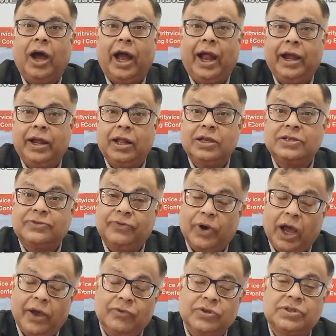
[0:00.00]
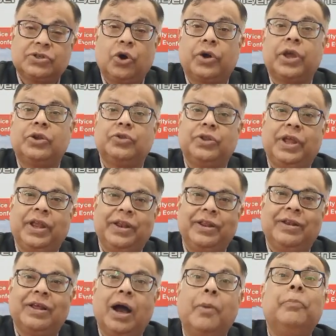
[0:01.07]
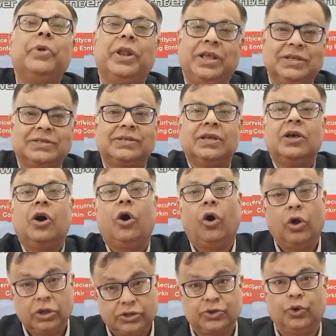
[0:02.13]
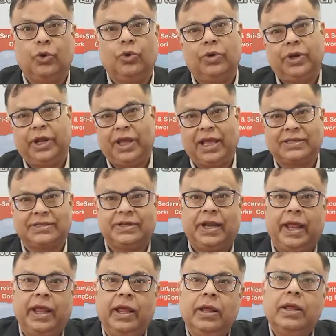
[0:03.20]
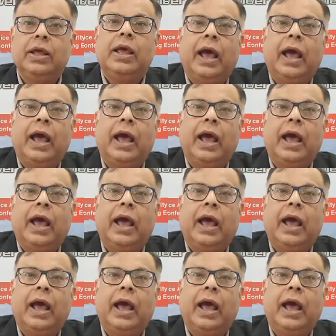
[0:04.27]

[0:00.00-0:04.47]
and this, I was talking to the Indian companies also yesterday